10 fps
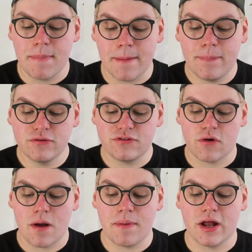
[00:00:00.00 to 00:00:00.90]
maple
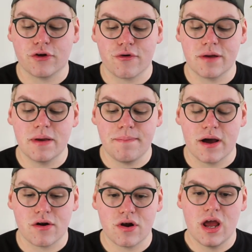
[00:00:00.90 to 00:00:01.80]
syrup, and creamy
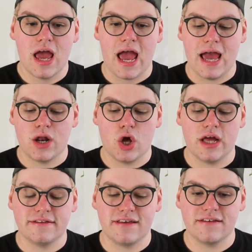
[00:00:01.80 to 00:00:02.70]
butter, and
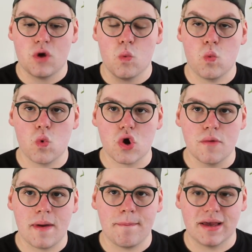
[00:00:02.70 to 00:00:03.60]
it says
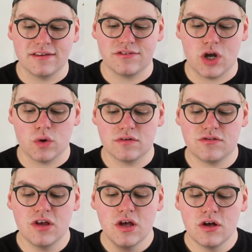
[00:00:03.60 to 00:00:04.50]
warm base
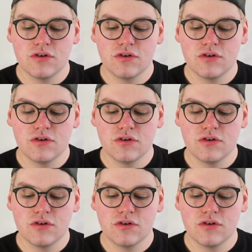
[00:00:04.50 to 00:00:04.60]
notes.